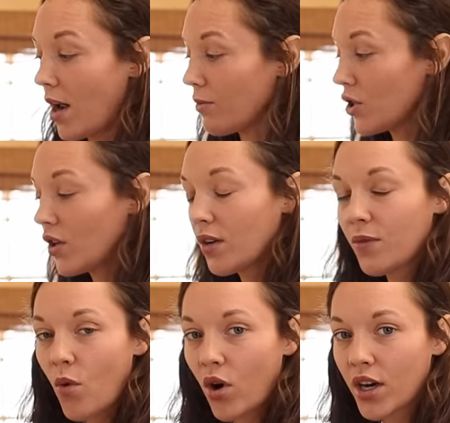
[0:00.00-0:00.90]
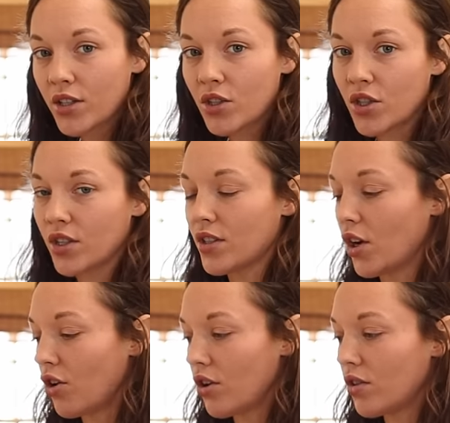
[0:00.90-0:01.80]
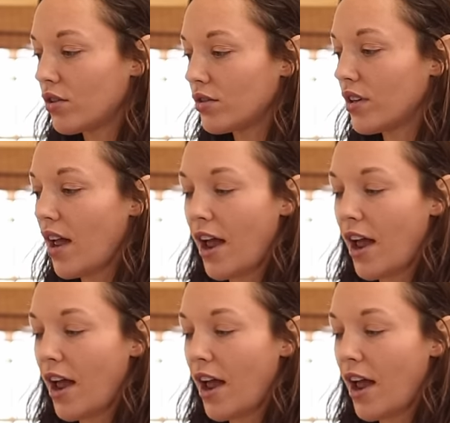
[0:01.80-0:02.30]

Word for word: I'm shooting for is just a good old